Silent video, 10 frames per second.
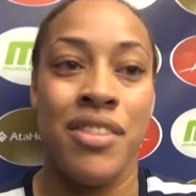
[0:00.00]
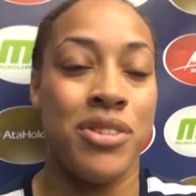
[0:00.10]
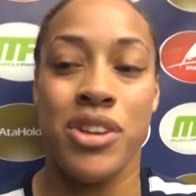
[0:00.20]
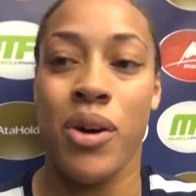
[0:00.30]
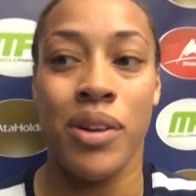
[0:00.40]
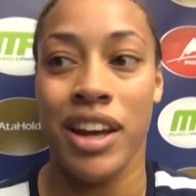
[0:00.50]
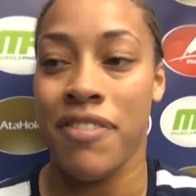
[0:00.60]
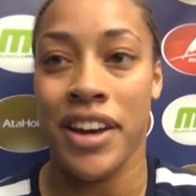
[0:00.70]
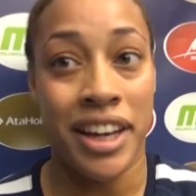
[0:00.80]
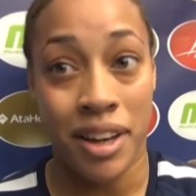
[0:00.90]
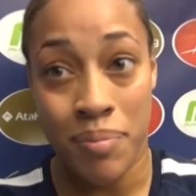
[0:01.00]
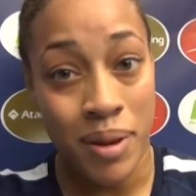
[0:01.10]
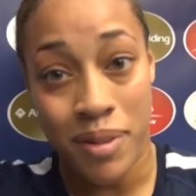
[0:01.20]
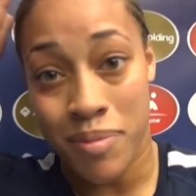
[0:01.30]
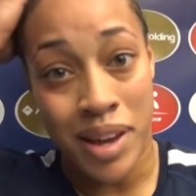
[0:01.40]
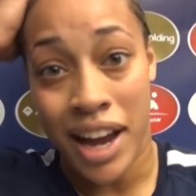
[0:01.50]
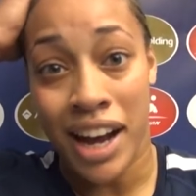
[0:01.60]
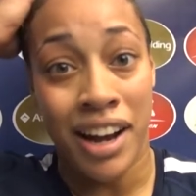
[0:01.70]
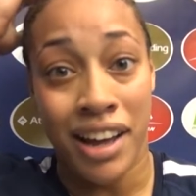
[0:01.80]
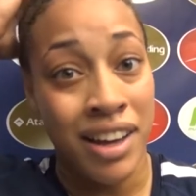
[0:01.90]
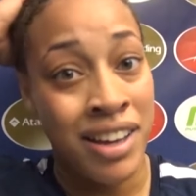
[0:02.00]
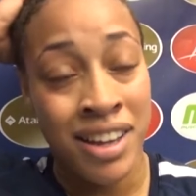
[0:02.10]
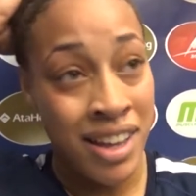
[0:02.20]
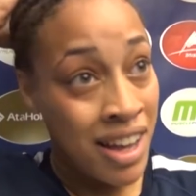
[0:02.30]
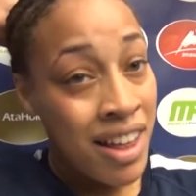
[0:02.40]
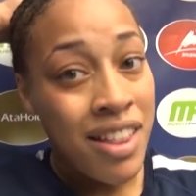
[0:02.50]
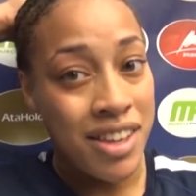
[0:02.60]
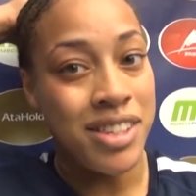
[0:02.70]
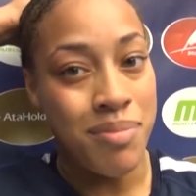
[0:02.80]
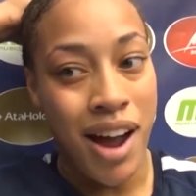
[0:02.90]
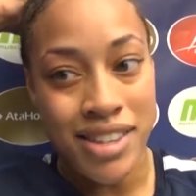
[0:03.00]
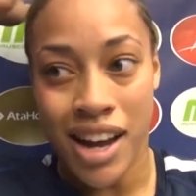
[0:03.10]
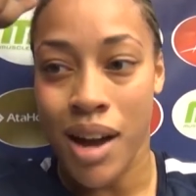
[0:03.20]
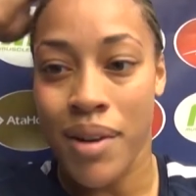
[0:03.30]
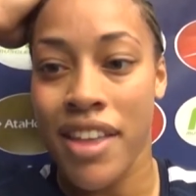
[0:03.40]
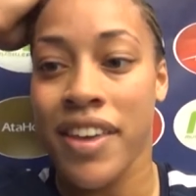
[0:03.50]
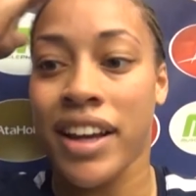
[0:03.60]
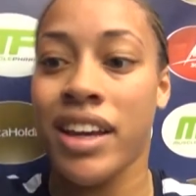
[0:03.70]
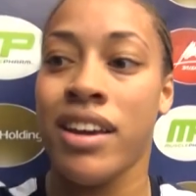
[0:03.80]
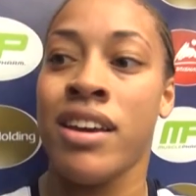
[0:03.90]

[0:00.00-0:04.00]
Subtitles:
There's no one left that can compete with me. This is my time, and I think